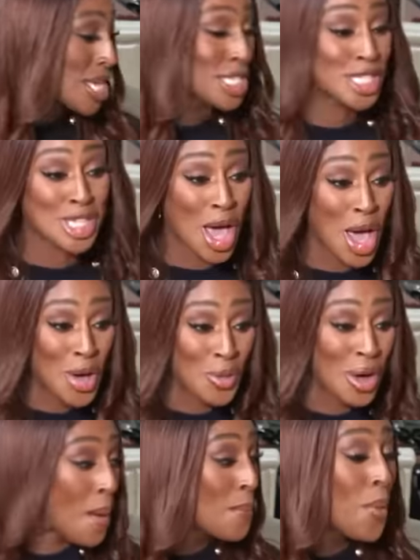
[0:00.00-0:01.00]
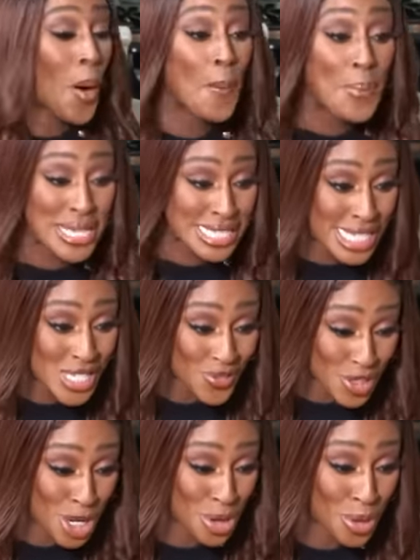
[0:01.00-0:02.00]
so, more business
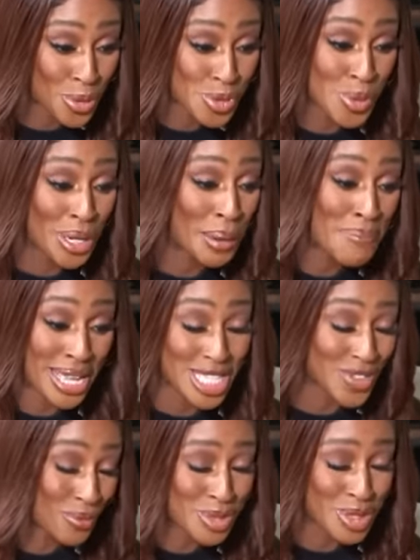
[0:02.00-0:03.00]
video calls will commence from